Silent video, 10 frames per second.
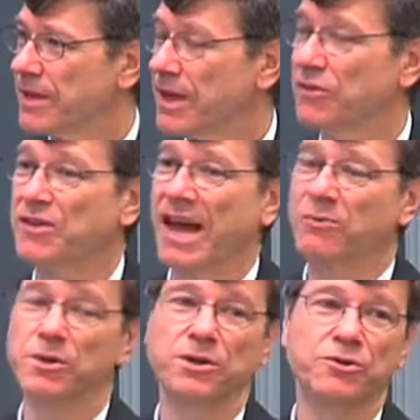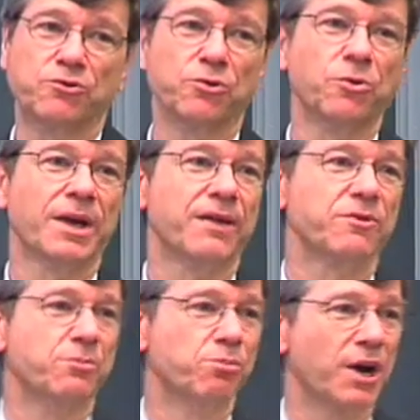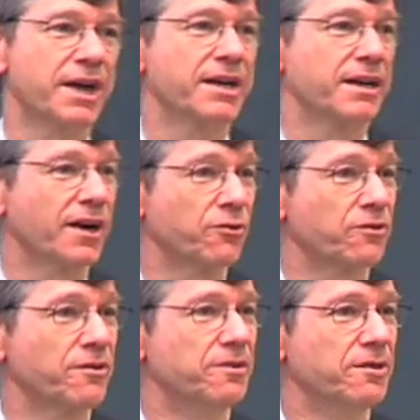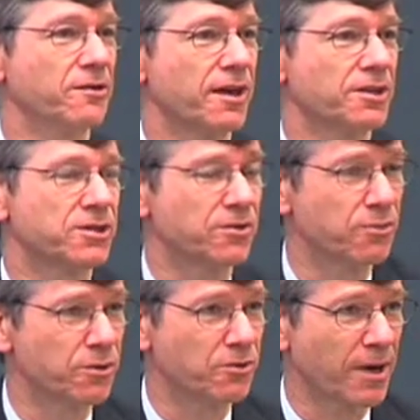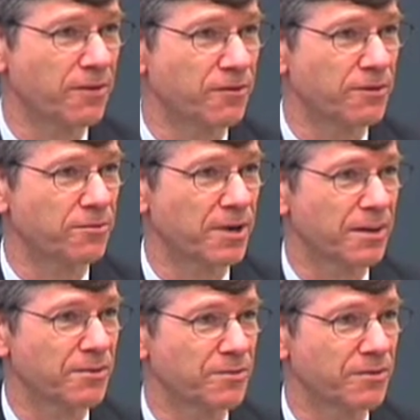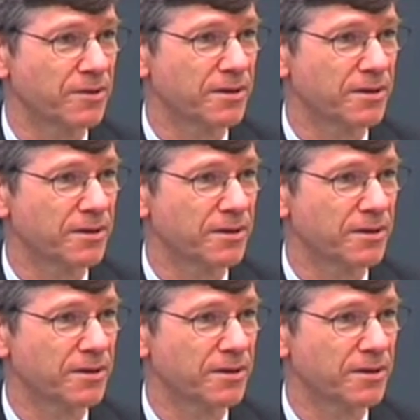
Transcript: It's not really true we have to break our civilization to address these problems.